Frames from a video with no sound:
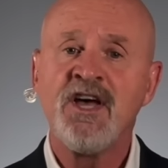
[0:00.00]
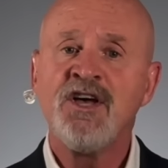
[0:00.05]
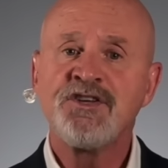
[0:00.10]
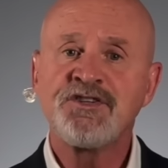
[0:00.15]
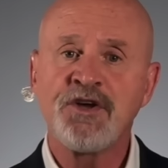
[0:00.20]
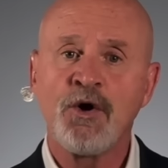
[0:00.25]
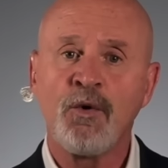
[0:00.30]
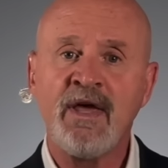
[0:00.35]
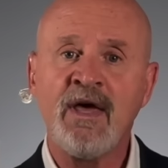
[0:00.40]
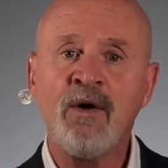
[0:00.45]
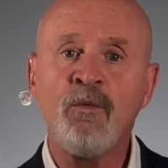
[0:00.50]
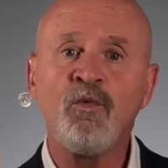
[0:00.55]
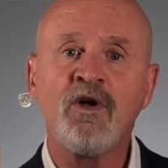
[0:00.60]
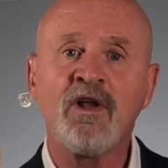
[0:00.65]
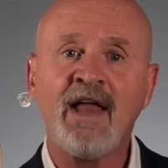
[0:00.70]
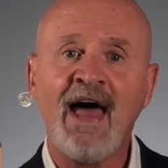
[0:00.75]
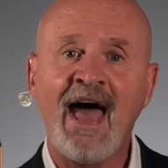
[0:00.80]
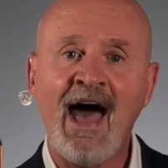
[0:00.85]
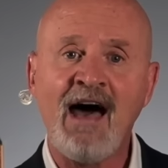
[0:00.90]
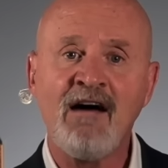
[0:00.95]
so it
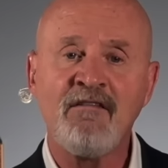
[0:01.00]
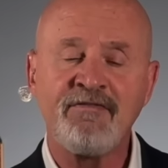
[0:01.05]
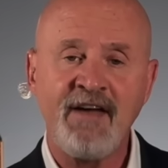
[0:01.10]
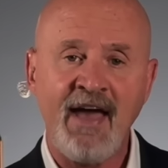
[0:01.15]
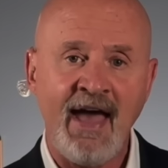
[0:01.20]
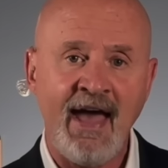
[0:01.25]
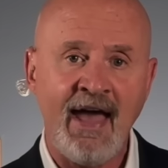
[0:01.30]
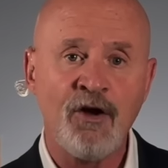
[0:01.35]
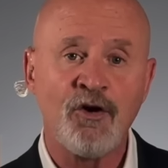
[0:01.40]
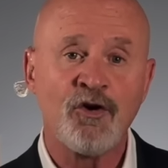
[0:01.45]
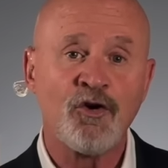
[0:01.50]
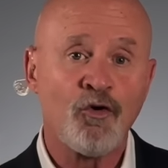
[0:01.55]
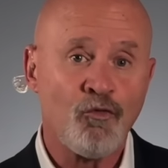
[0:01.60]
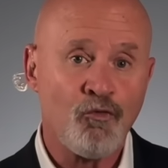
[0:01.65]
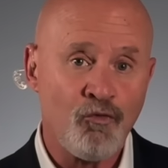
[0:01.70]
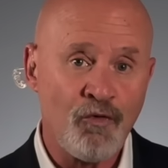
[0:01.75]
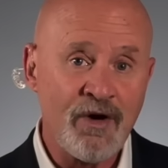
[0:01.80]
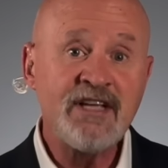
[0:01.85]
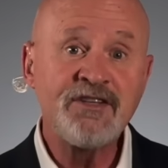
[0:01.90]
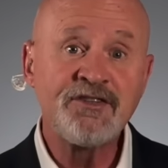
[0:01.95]
will have a
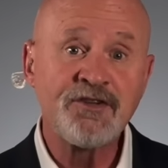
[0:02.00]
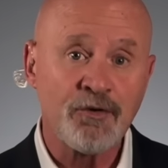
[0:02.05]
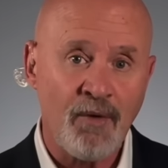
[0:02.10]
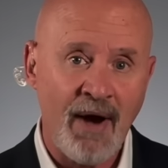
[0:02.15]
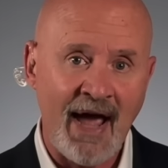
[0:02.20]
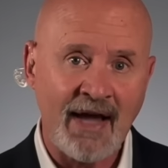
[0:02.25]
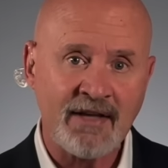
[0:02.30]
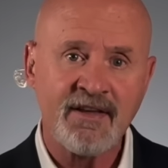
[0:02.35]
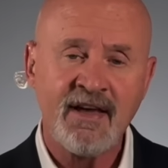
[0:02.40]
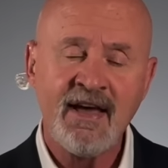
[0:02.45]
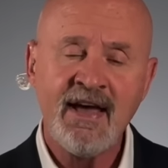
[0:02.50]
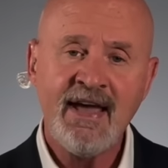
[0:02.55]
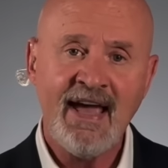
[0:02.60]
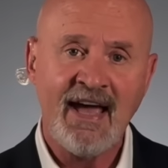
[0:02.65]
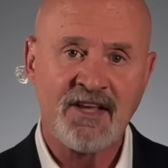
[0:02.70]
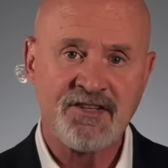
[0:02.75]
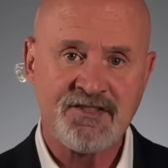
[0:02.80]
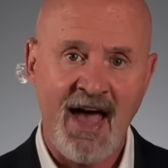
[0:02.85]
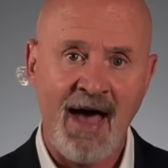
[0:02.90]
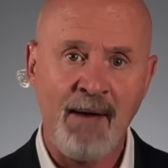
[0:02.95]
redirect
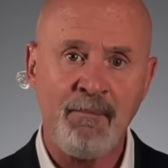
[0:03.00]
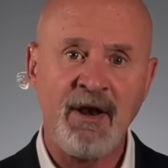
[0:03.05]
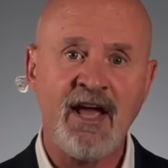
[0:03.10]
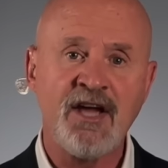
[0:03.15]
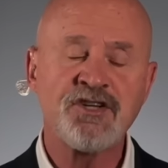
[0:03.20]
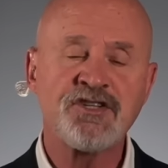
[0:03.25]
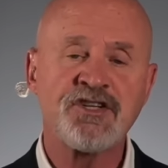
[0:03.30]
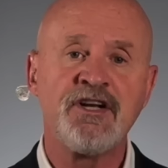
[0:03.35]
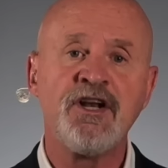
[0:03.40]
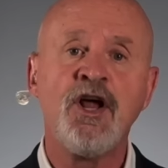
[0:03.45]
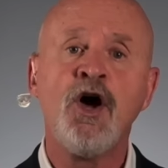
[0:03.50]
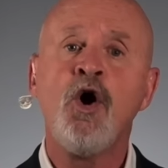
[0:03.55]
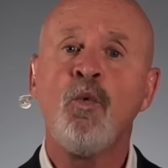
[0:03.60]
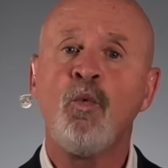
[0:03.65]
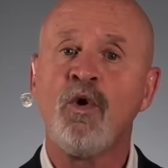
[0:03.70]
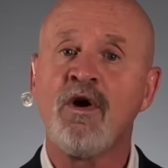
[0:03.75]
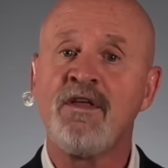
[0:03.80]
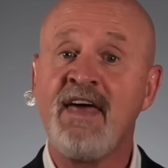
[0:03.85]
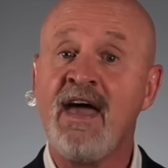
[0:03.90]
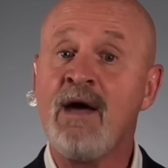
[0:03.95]
examination
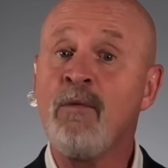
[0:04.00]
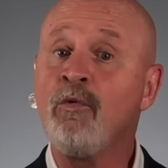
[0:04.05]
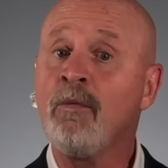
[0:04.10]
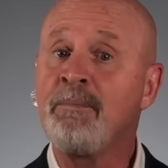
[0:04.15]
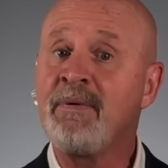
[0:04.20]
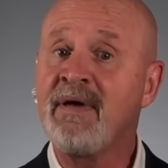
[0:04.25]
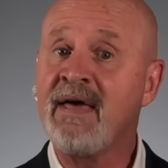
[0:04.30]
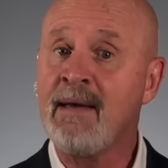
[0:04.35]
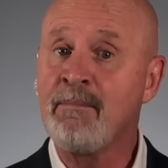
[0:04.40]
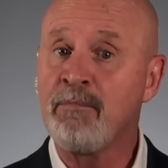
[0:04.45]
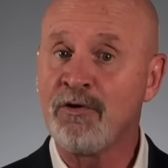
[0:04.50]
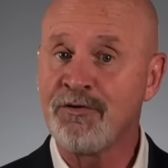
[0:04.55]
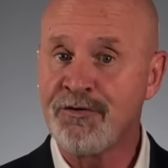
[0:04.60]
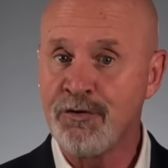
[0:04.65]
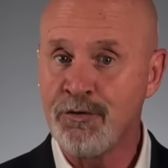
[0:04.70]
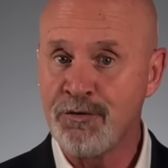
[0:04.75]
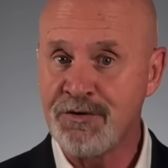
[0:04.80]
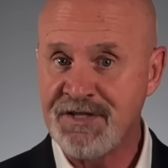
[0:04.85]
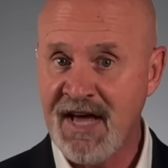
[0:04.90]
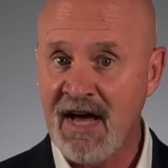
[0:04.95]
where they will be able
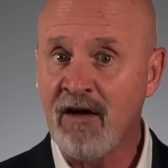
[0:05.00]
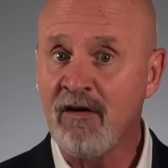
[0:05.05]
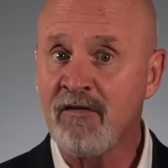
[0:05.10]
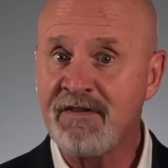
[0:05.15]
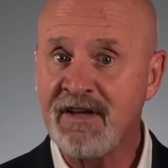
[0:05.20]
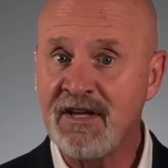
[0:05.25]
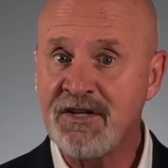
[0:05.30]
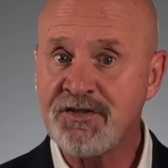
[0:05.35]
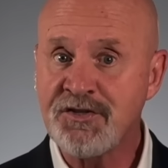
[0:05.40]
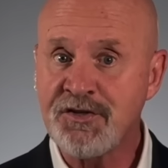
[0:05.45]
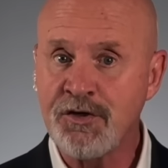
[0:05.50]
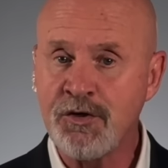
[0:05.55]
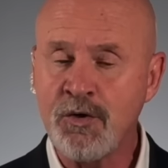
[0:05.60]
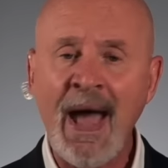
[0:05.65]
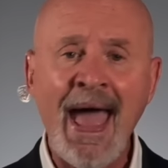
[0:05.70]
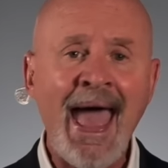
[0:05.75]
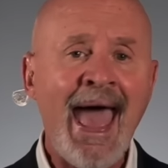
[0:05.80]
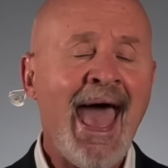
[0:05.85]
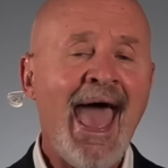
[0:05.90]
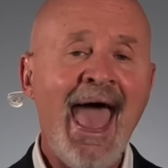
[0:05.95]
to delve into
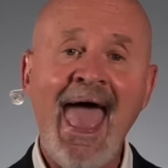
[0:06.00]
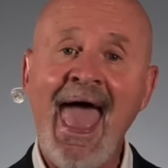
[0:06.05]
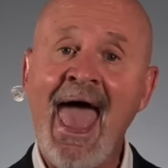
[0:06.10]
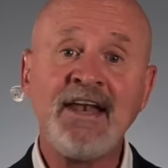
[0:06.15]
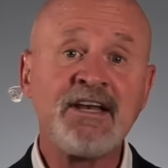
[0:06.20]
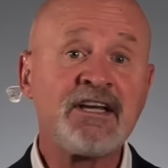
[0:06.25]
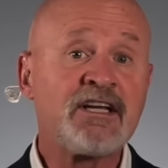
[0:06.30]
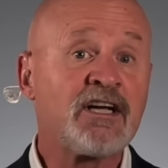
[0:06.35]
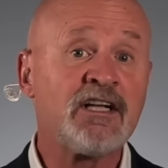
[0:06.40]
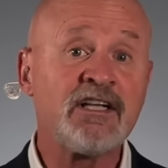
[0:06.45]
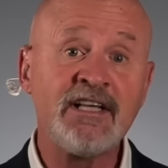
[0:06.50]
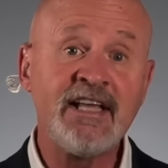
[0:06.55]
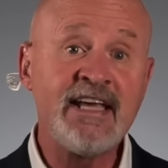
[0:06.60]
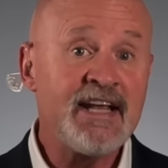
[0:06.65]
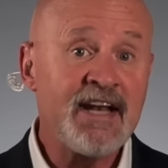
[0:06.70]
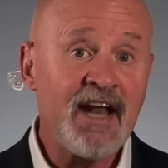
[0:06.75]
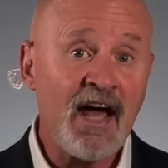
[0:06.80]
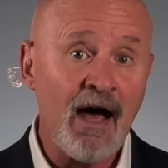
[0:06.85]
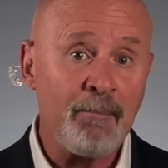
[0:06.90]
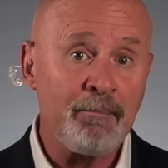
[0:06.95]
and
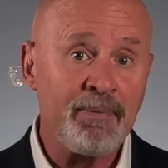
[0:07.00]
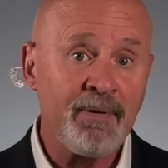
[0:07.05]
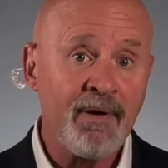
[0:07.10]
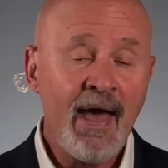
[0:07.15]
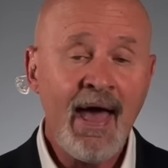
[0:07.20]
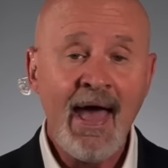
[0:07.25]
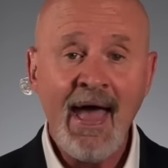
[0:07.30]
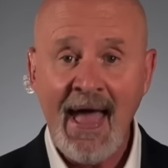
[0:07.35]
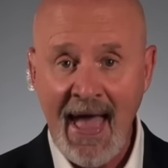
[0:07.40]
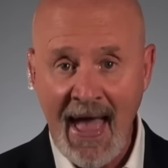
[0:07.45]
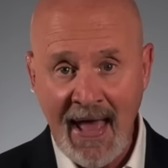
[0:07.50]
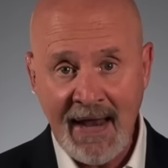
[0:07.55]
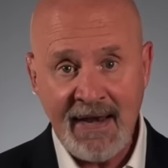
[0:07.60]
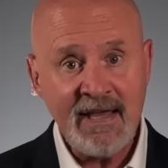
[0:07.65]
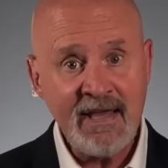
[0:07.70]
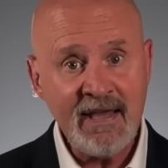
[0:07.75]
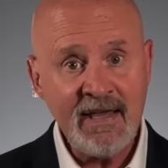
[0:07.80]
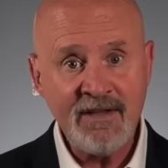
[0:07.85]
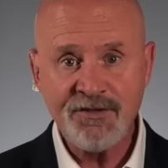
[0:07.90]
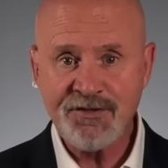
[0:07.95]
clean up
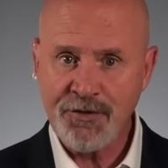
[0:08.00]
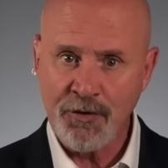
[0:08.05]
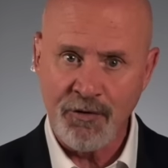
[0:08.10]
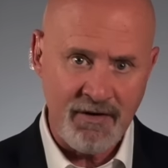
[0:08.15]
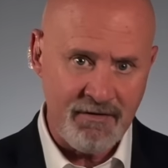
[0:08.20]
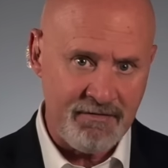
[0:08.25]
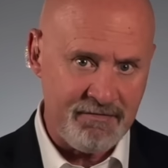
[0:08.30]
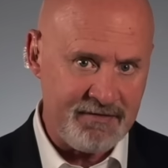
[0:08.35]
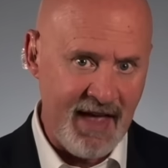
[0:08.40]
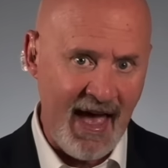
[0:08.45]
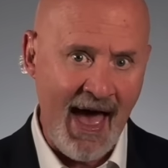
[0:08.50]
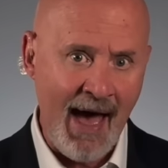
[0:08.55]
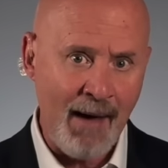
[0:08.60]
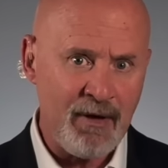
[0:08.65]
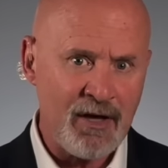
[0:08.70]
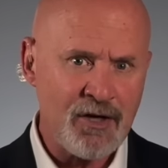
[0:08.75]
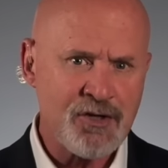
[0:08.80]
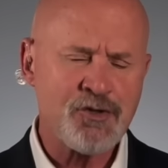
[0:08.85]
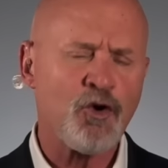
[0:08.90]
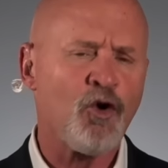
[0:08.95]
any sort of
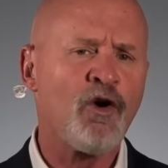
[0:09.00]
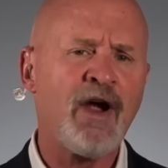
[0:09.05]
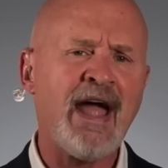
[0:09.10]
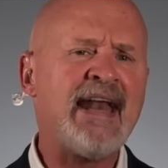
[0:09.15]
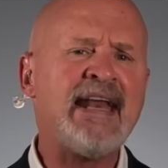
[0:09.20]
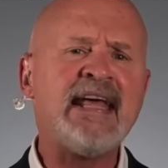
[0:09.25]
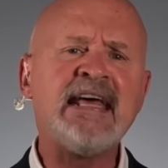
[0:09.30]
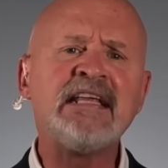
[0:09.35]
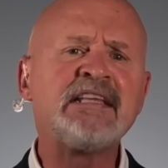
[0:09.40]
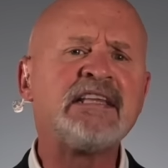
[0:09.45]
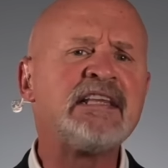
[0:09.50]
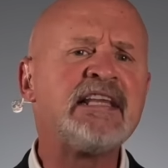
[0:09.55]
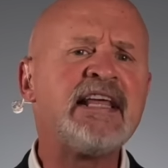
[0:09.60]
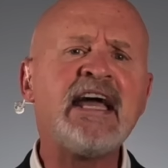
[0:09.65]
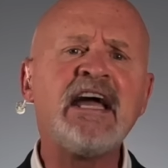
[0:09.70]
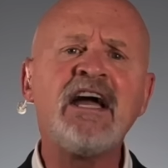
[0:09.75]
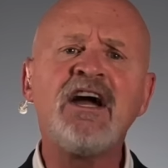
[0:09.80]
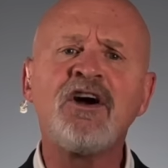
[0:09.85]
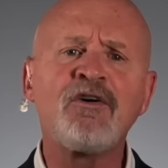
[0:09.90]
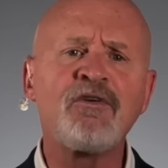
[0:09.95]
damage or any
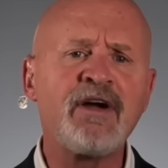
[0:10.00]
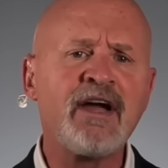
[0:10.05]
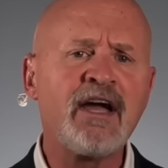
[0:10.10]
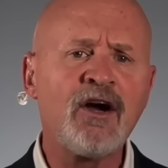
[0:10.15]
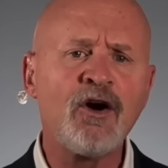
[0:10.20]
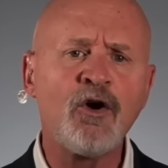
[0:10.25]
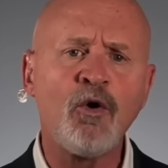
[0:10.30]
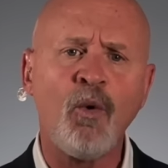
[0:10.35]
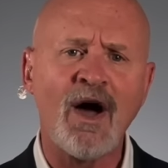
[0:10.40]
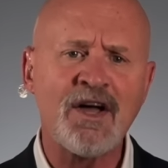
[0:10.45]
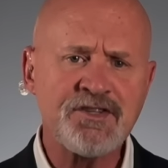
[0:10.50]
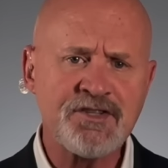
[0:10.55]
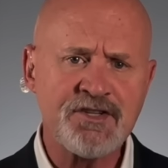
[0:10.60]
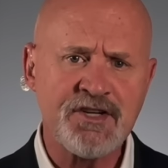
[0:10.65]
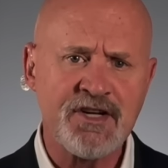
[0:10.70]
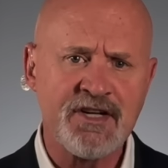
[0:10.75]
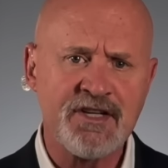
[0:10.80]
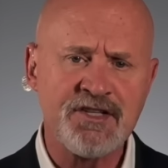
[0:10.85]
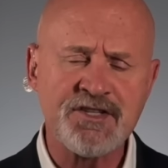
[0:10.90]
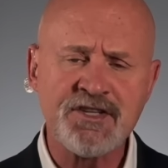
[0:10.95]
lingering
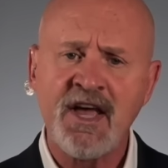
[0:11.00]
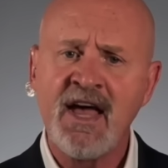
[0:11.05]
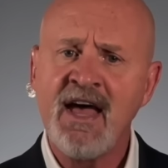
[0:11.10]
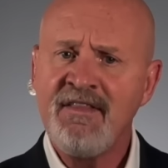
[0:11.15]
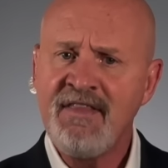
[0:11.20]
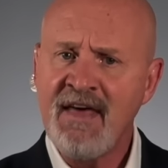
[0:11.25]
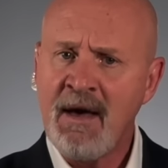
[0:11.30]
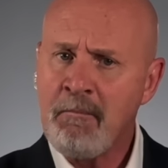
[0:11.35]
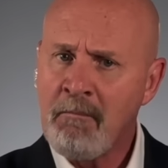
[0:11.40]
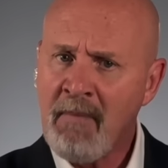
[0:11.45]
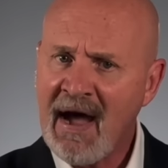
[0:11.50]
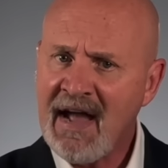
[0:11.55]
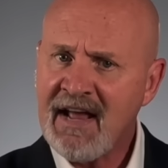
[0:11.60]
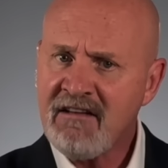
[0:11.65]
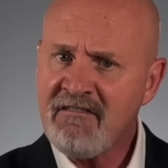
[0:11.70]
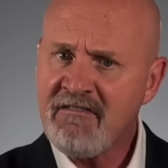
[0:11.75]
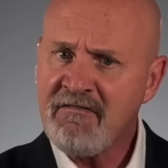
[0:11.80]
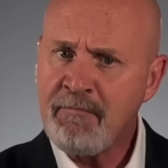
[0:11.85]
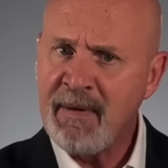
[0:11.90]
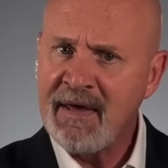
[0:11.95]
questions that might
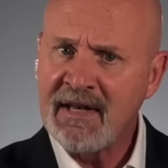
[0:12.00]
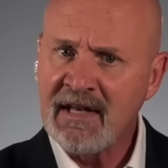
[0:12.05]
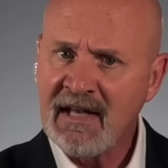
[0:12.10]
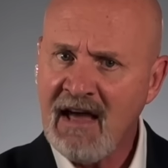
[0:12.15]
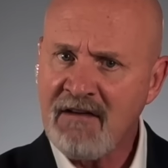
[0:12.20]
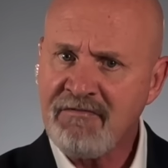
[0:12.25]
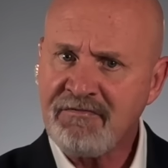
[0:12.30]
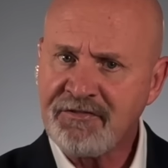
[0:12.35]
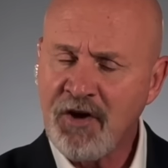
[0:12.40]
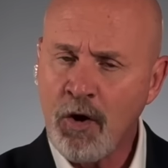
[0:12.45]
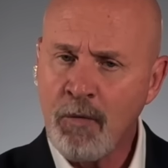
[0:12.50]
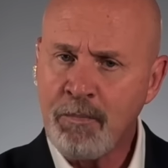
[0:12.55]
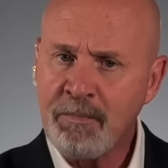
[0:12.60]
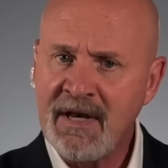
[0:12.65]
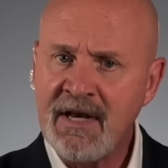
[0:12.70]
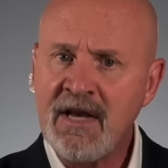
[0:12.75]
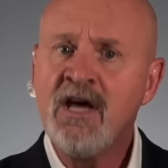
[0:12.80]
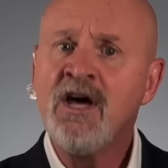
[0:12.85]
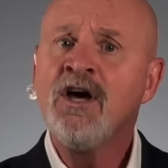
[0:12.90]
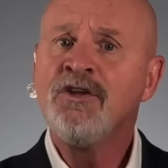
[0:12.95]
have been left
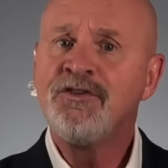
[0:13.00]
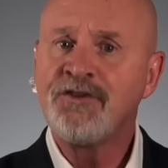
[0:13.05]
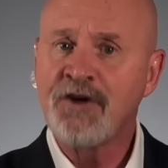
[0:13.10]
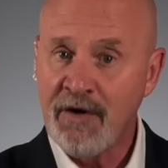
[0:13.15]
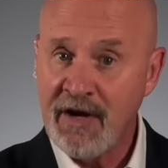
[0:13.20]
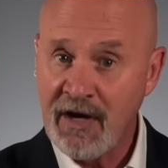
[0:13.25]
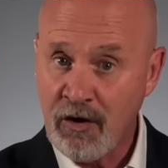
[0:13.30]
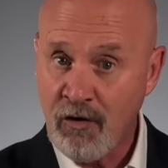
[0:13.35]
open during